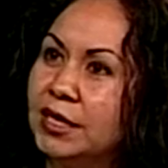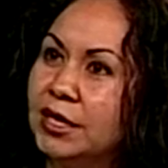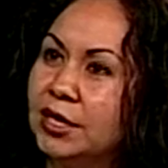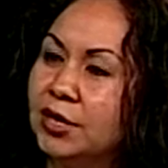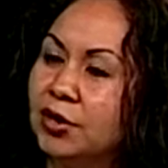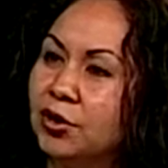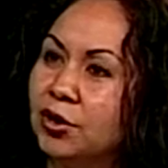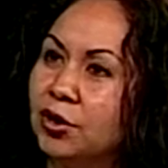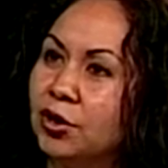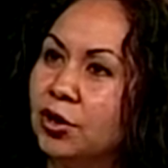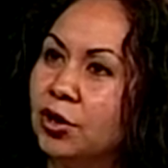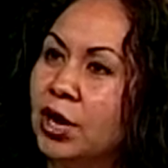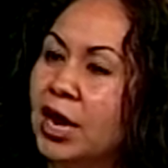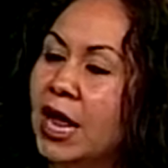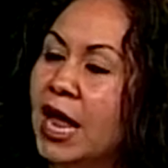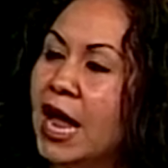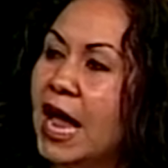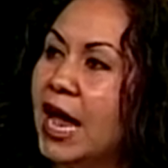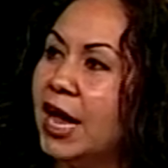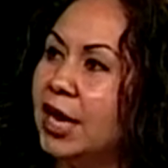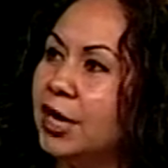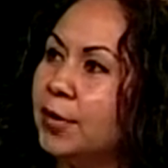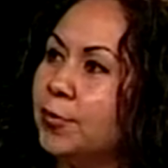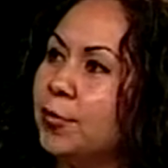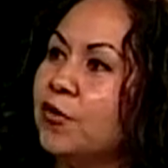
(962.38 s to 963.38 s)
leader,
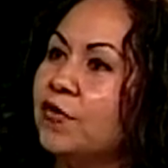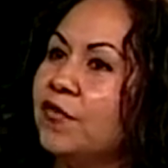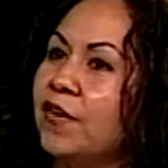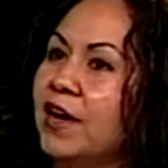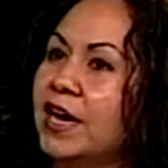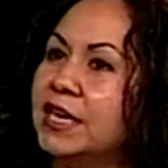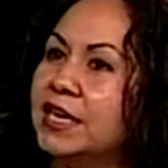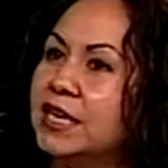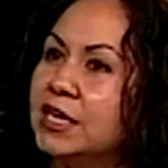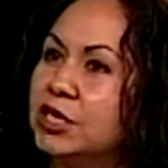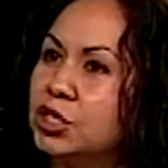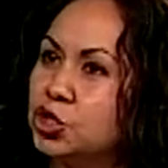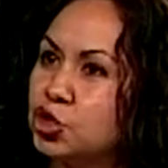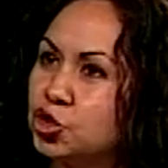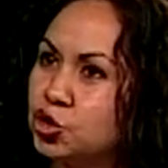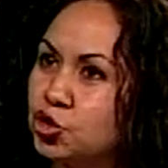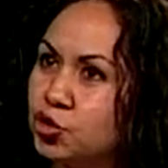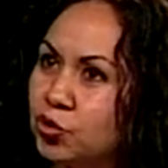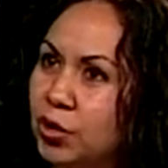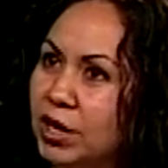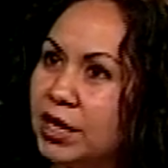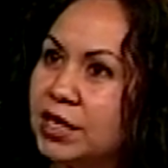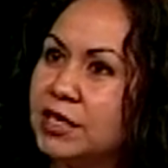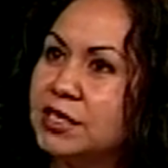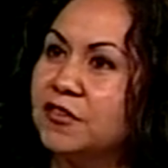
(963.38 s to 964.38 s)
how to provide
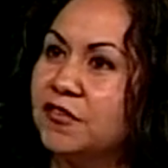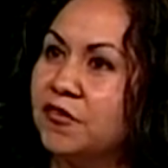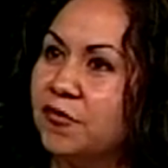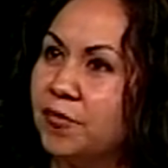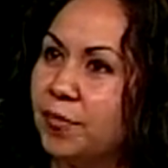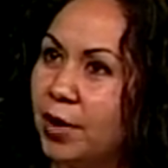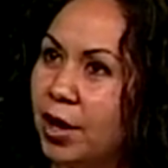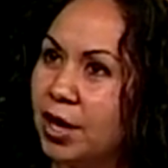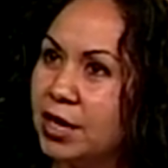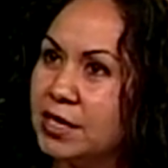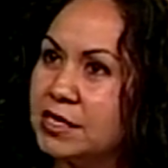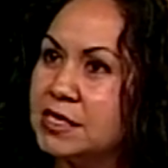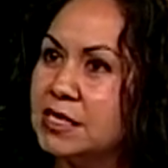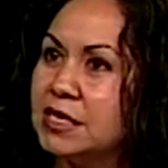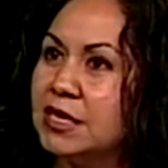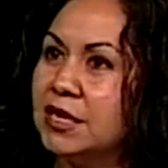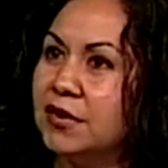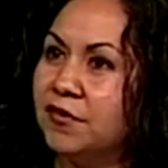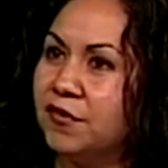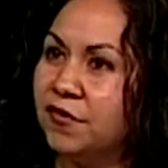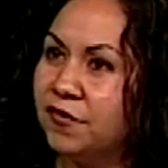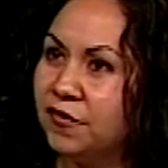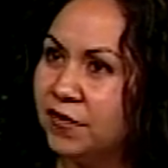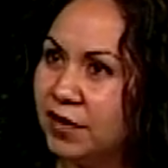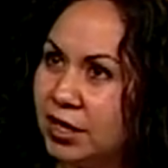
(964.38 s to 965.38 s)
constructive,
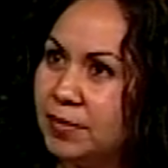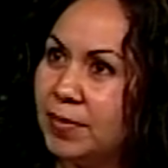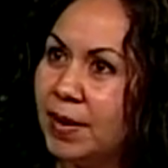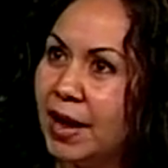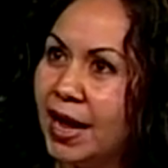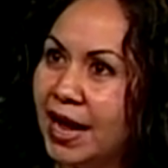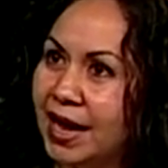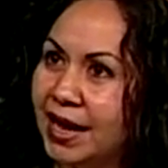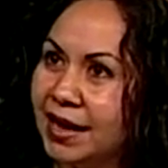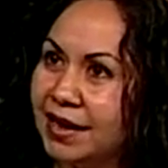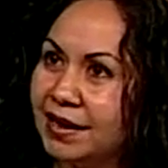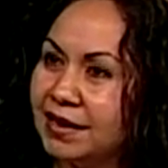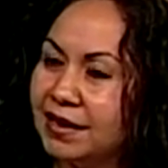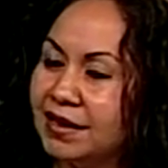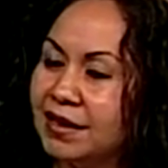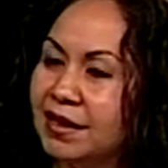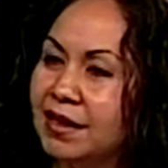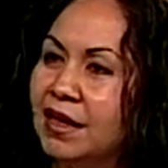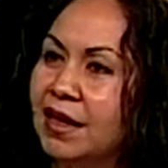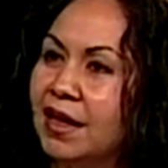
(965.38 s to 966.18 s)
positive feedback,